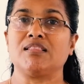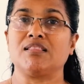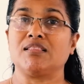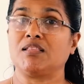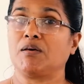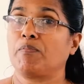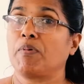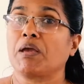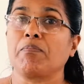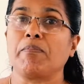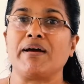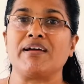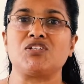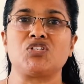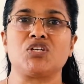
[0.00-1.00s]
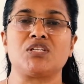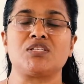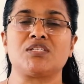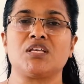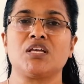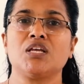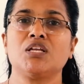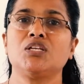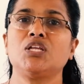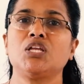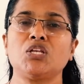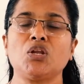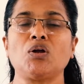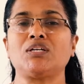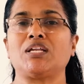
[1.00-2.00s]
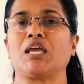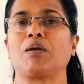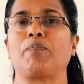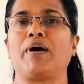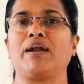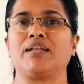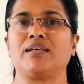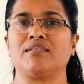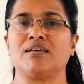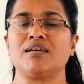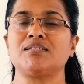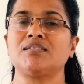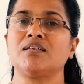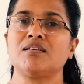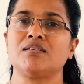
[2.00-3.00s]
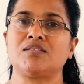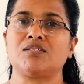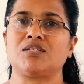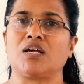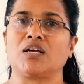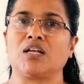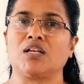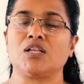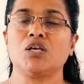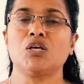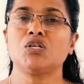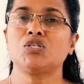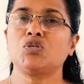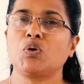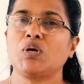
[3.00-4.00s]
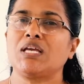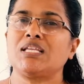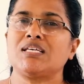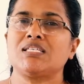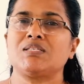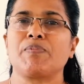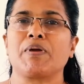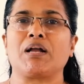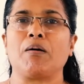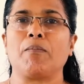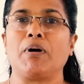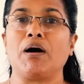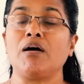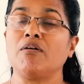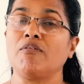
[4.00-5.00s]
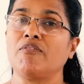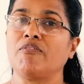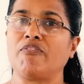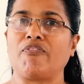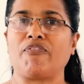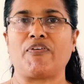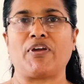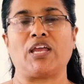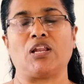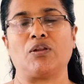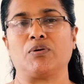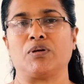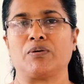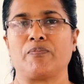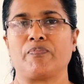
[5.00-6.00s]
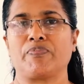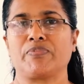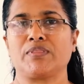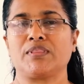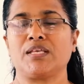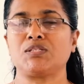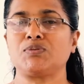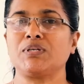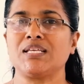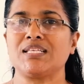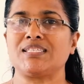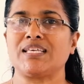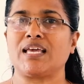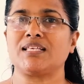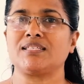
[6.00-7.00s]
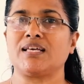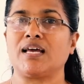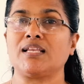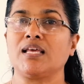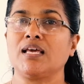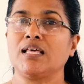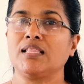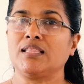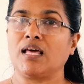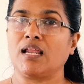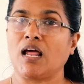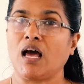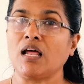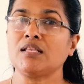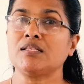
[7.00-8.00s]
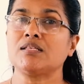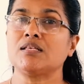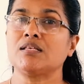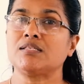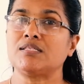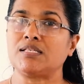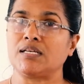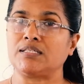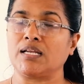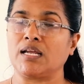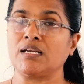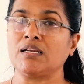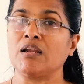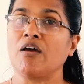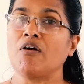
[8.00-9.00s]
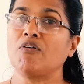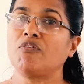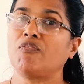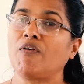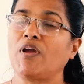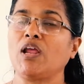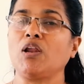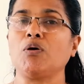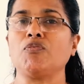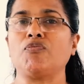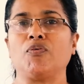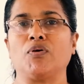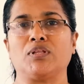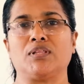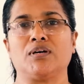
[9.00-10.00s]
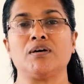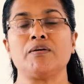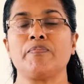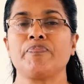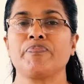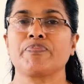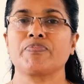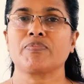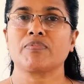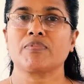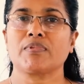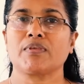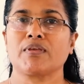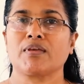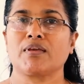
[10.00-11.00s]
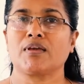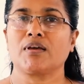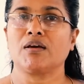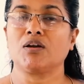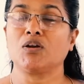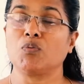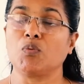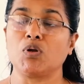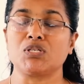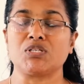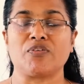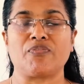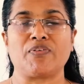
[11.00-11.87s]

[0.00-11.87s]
the big merchants did not take part in this struggle. So it has become a failure. That's what it says, that there are certain failure for the Revolt of